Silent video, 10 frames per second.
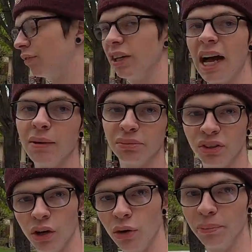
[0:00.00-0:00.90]
flaps
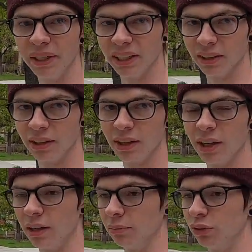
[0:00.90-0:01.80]
open,
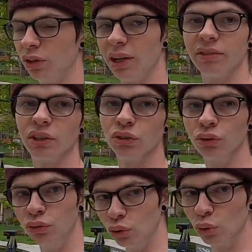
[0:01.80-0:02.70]
so you have the
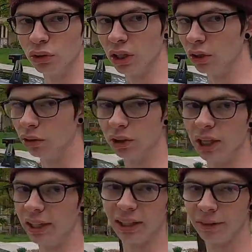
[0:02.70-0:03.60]
true dual tone
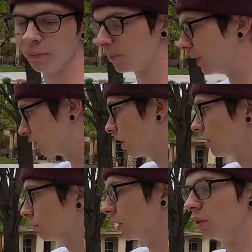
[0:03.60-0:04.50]
like
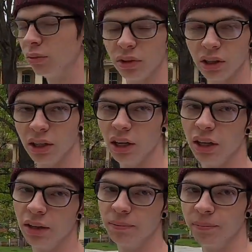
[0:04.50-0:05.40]
exhaust note
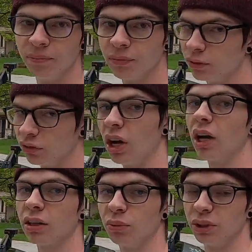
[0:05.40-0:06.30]

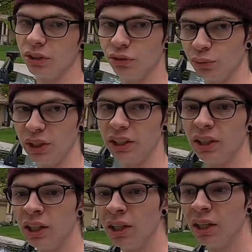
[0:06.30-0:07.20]
stock, which is sweet.
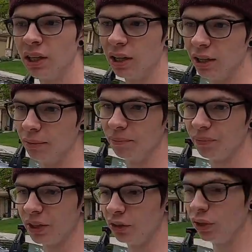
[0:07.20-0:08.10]
And
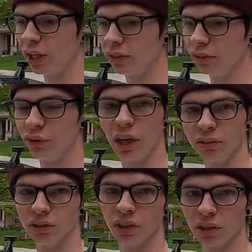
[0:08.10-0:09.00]
you guys, if you
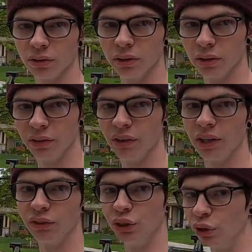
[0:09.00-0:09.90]
have a stock
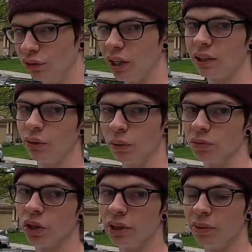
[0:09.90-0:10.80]
335, you know exactly what I'm
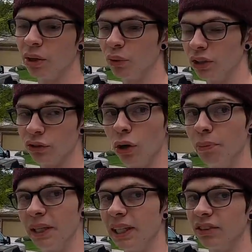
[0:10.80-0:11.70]
talking about. When it's
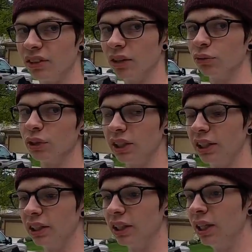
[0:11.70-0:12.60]
open, it sounds really
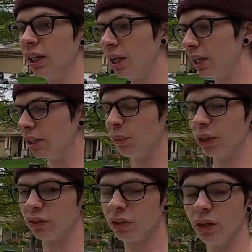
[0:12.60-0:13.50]
good, and then when
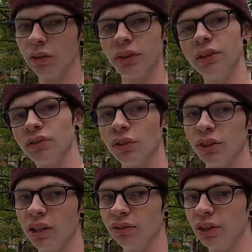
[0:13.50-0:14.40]
it's closed, it still
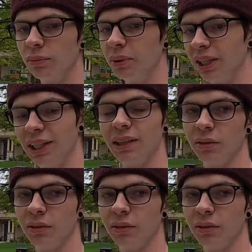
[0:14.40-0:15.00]
sounds good, but